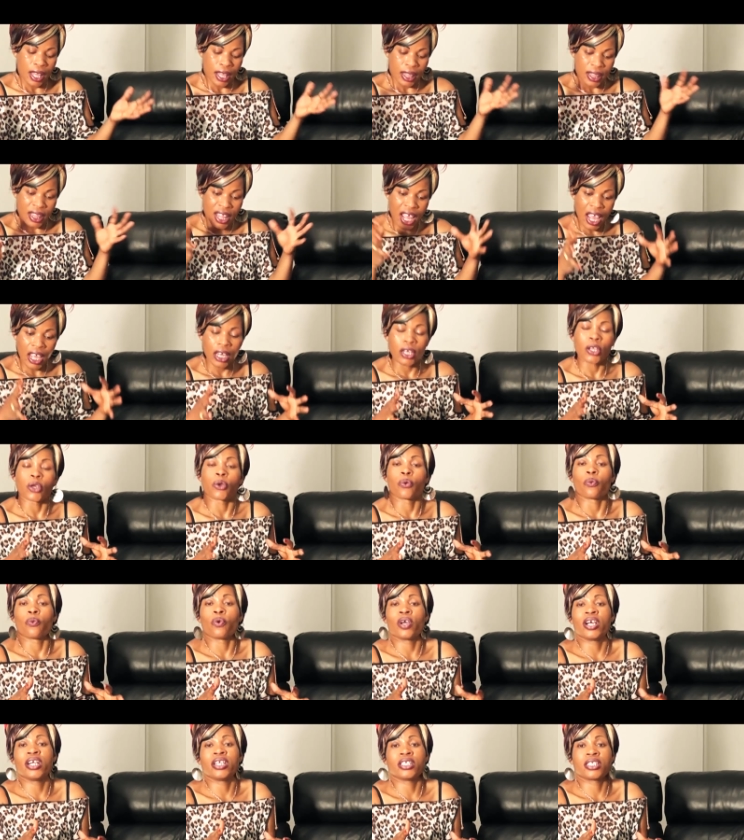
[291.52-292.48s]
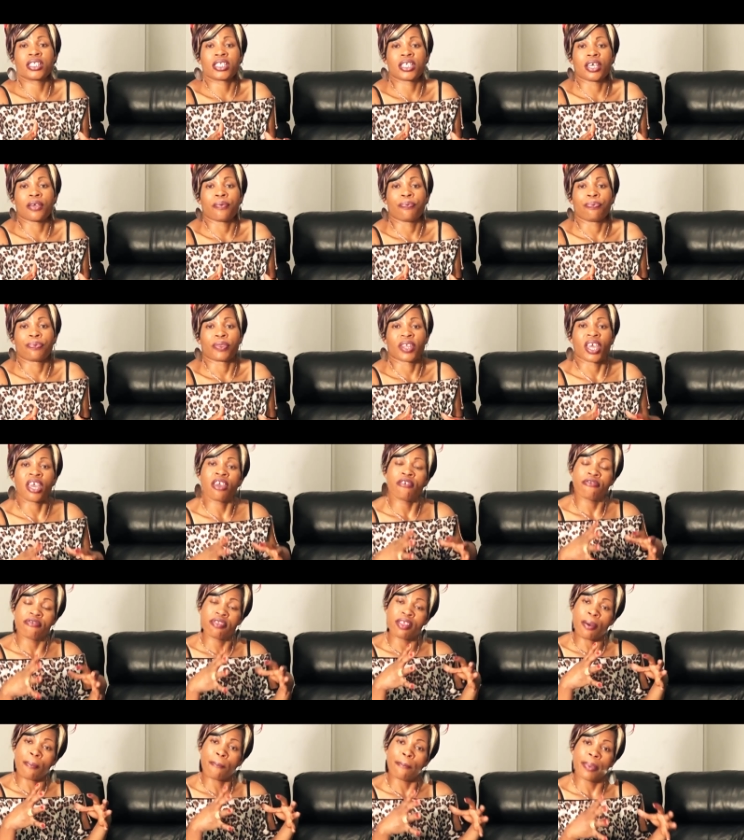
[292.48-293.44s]
Then you will see
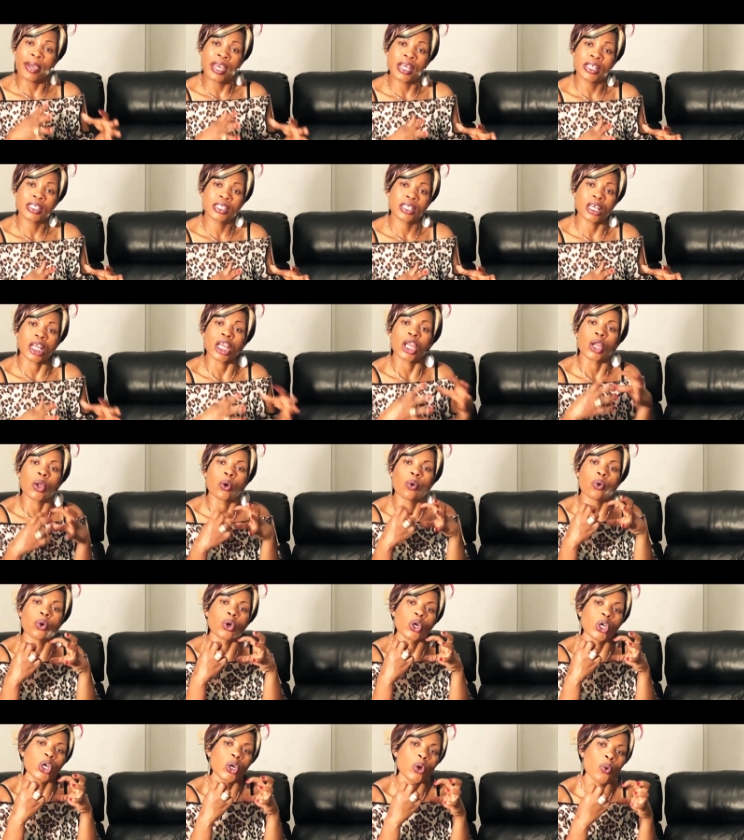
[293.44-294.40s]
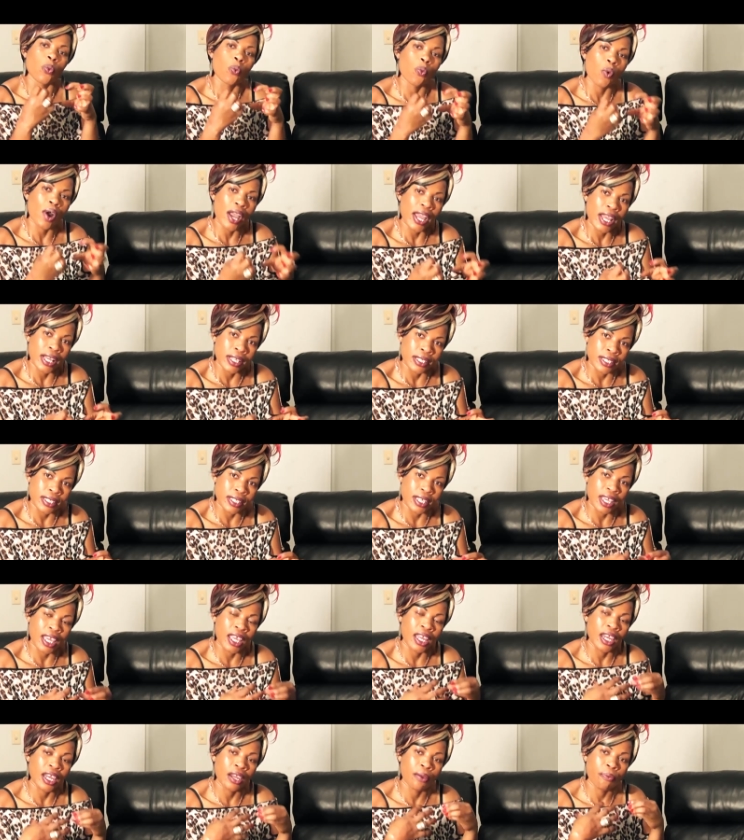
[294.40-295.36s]
if the person went
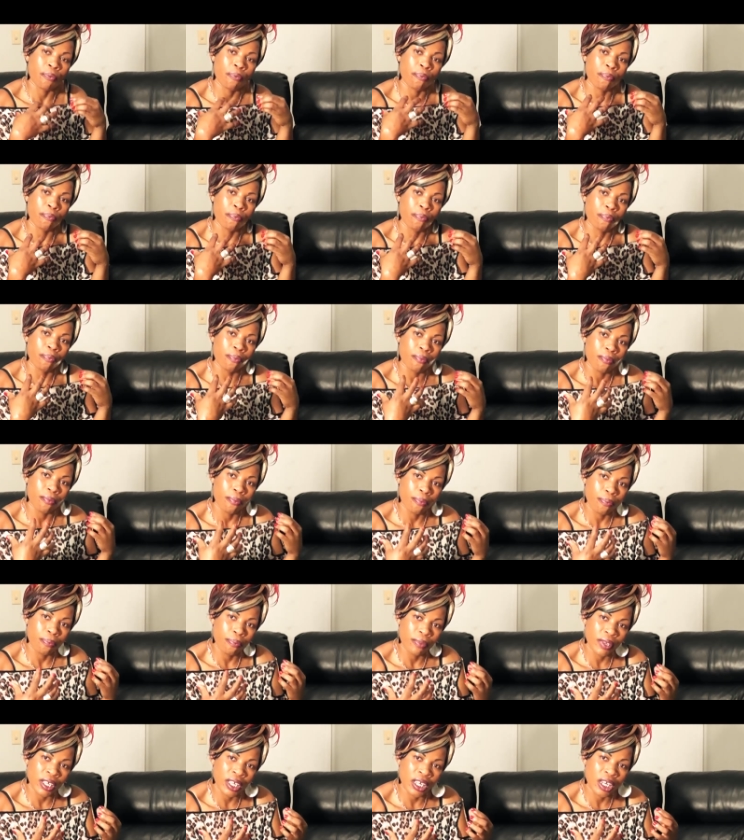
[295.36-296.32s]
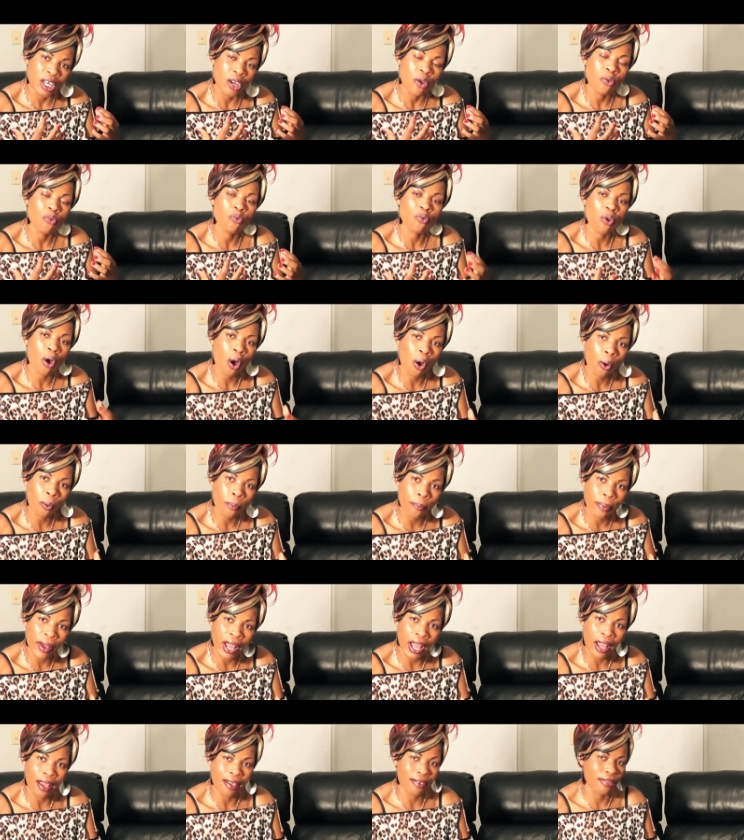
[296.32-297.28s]
in the wrong
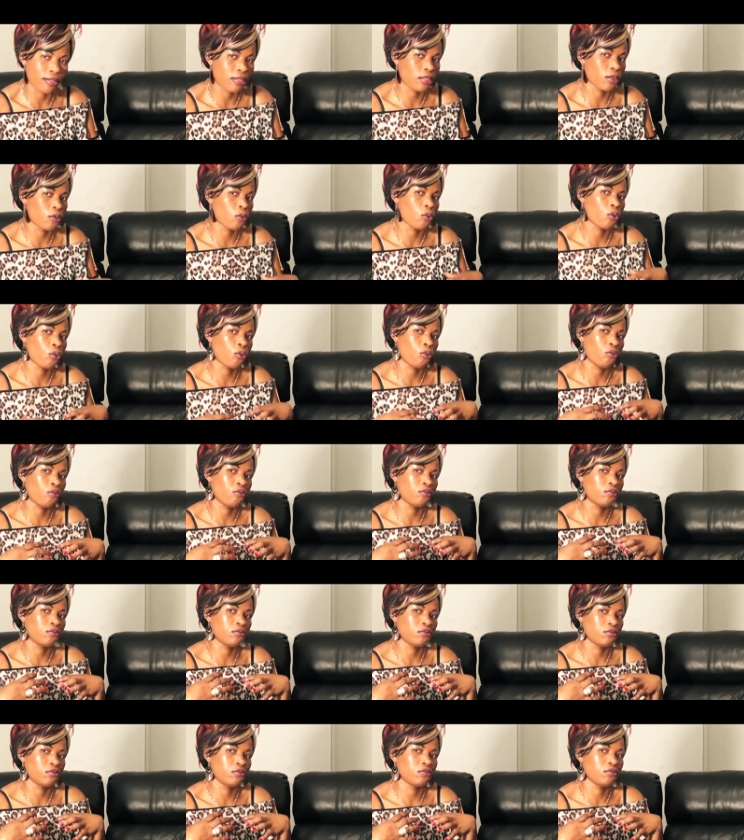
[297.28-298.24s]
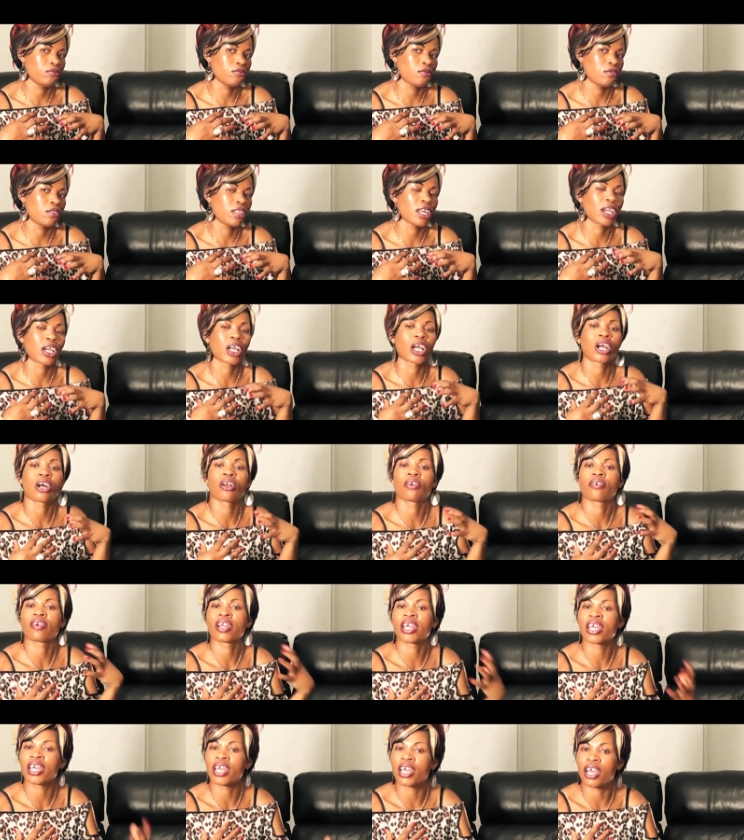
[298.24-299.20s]
path or the
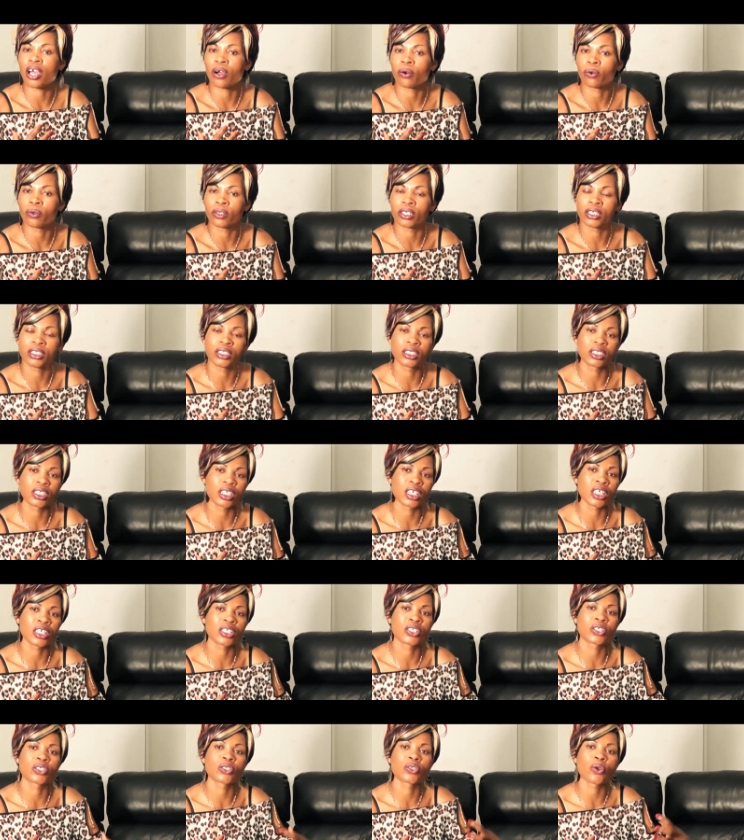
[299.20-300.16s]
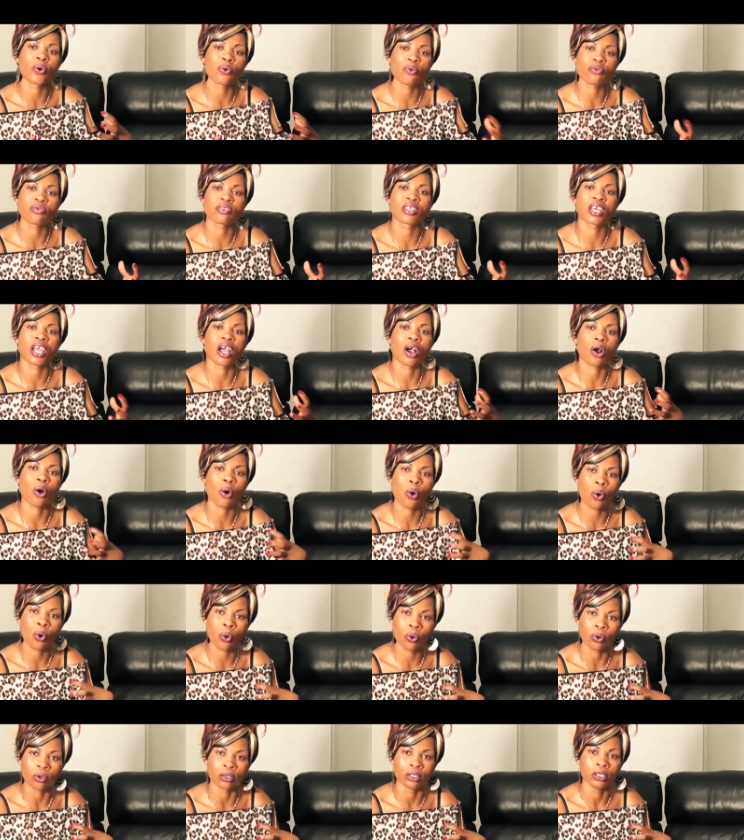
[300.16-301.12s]
career which is not their
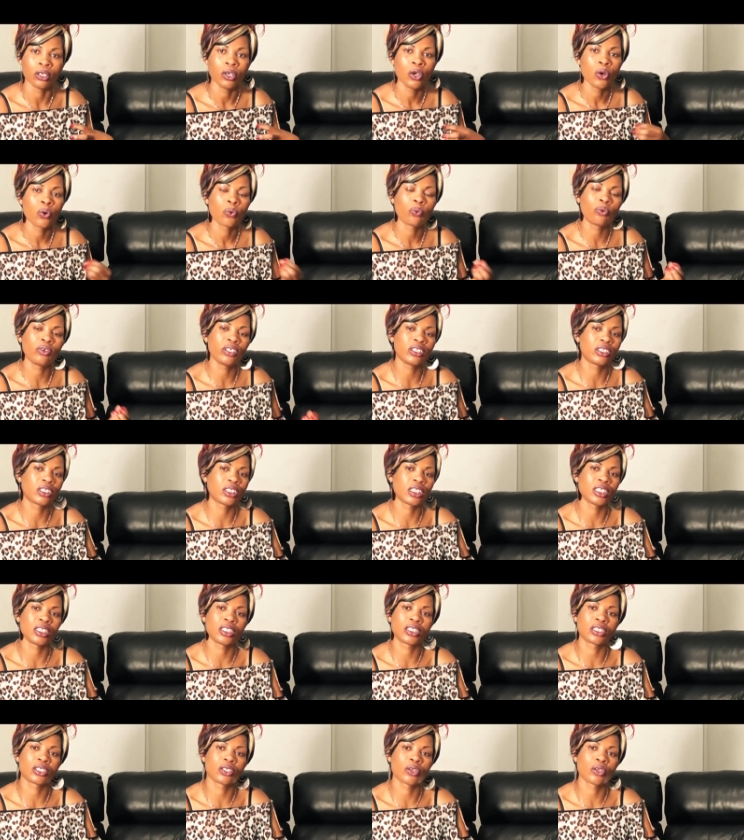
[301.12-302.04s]
own, which is